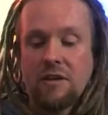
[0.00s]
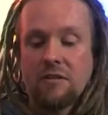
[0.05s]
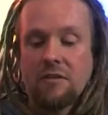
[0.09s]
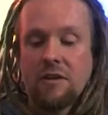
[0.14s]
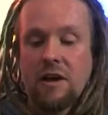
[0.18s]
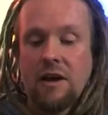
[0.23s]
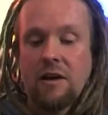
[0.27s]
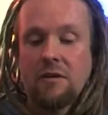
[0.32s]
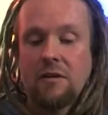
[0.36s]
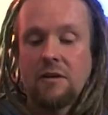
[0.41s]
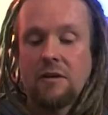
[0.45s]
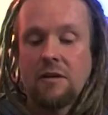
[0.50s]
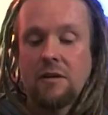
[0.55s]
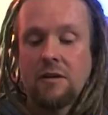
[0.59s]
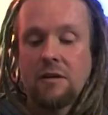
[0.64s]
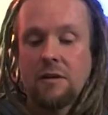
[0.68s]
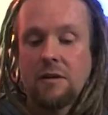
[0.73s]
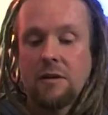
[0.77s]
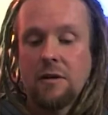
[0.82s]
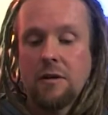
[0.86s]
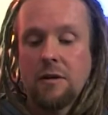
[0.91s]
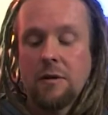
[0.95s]
things out.
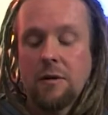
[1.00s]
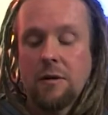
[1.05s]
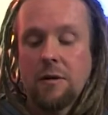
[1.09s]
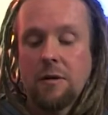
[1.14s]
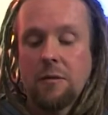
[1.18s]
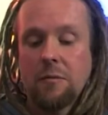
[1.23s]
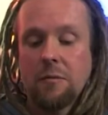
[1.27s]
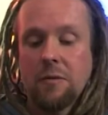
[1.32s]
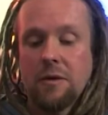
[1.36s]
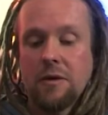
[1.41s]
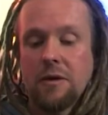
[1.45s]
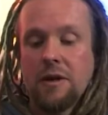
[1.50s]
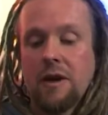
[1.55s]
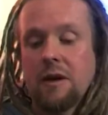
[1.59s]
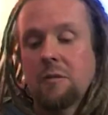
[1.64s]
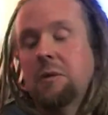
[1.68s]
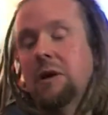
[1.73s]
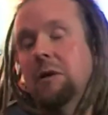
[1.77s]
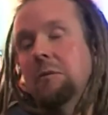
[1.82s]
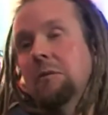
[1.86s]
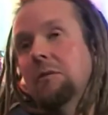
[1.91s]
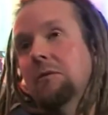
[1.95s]
Yeah. But, yeah
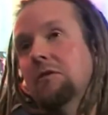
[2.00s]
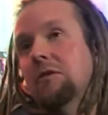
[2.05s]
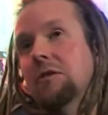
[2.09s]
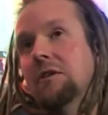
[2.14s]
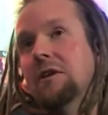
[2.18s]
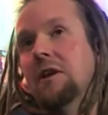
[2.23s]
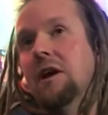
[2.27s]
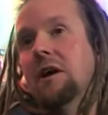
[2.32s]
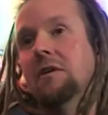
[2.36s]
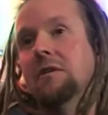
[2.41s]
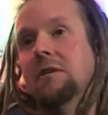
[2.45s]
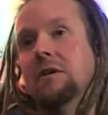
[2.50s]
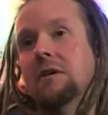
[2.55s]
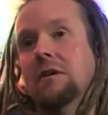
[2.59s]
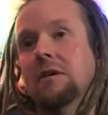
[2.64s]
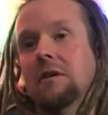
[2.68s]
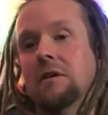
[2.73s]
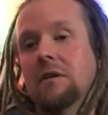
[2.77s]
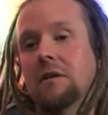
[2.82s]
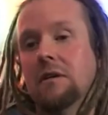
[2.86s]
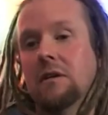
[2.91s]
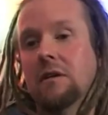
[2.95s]
people should know
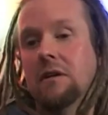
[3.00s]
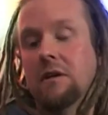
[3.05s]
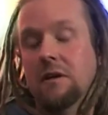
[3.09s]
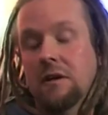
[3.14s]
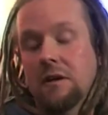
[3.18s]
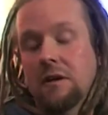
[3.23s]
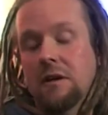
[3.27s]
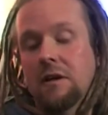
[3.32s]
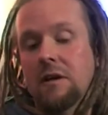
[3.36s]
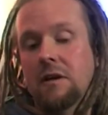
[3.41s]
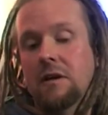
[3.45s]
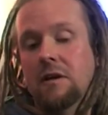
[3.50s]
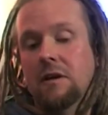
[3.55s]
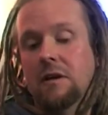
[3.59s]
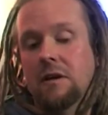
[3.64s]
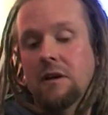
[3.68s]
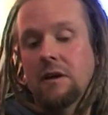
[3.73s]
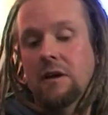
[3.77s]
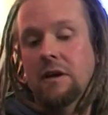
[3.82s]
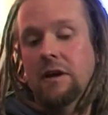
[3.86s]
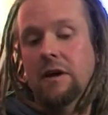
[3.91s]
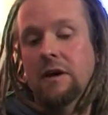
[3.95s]
that
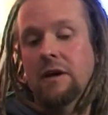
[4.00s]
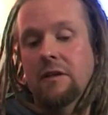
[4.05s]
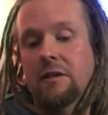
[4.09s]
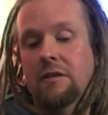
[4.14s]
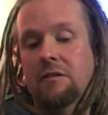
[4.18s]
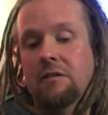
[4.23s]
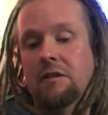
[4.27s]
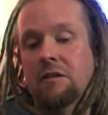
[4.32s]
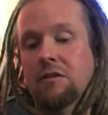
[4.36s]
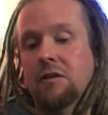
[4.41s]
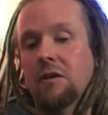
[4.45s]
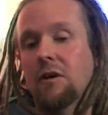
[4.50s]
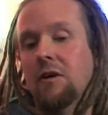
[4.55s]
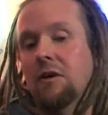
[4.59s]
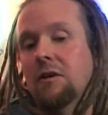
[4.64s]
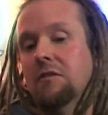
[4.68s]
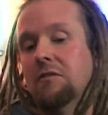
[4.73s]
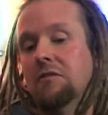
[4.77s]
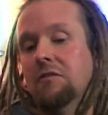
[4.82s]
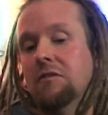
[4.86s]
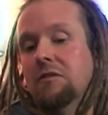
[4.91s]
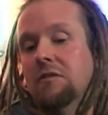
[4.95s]
uh, there is a
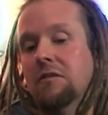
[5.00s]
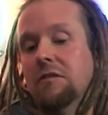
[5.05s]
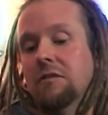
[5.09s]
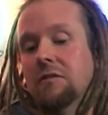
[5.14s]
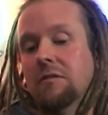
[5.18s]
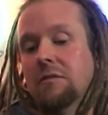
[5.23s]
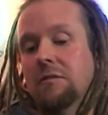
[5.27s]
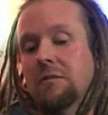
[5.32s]
lot of